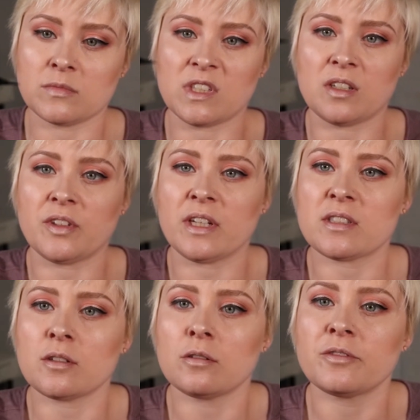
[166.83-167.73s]
And if it
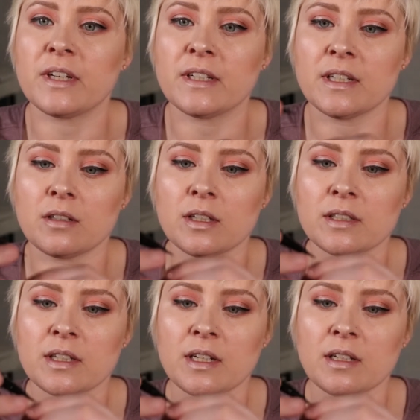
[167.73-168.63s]
gets a little fanned out
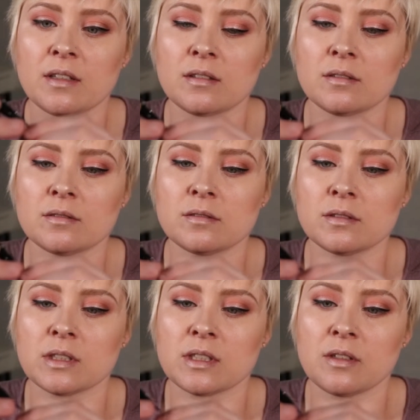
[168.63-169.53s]
like that,
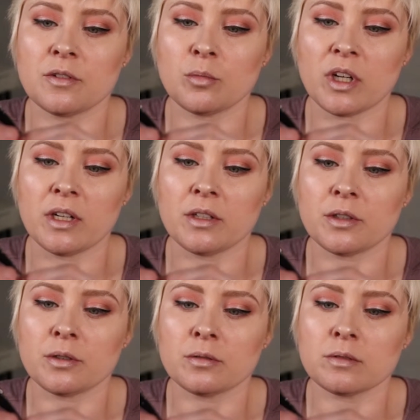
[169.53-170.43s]
it's even brand
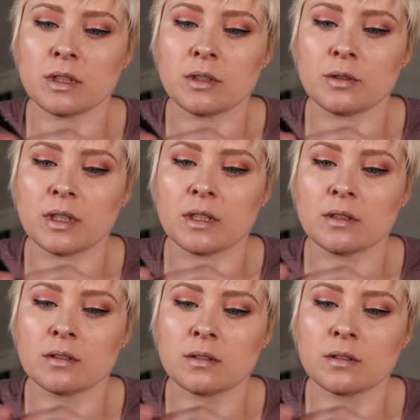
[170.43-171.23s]
new, they do that.